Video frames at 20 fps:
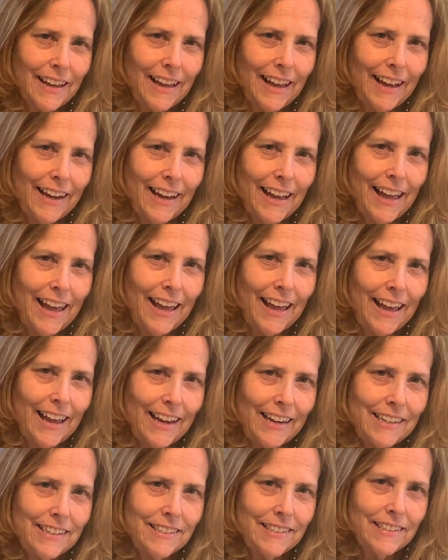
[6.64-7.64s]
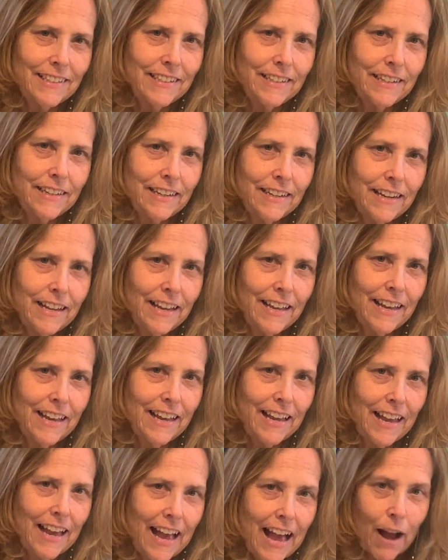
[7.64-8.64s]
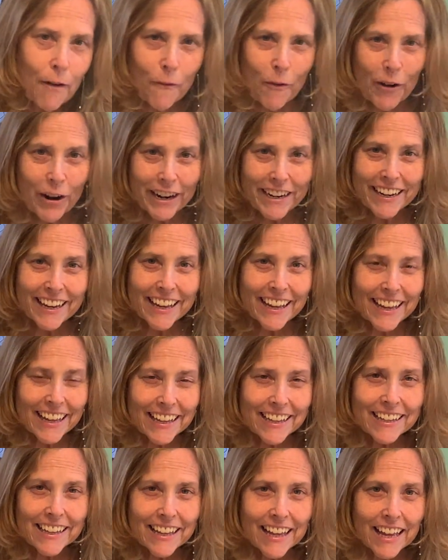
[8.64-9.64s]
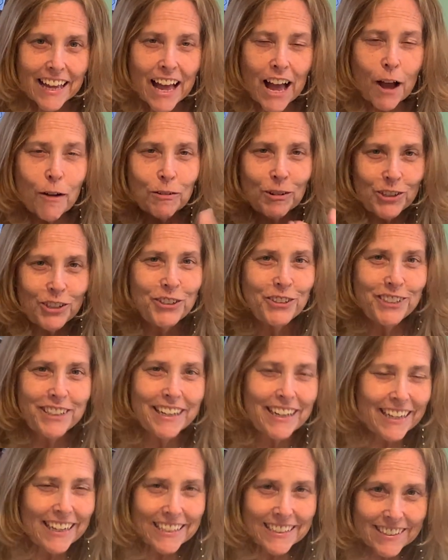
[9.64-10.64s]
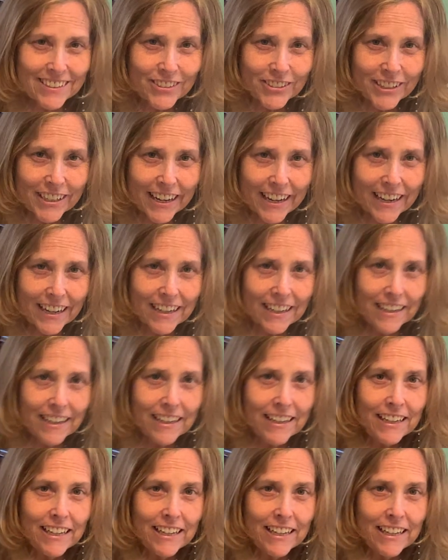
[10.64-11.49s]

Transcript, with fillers: Hi guys. How are ya? How was your day yesterday?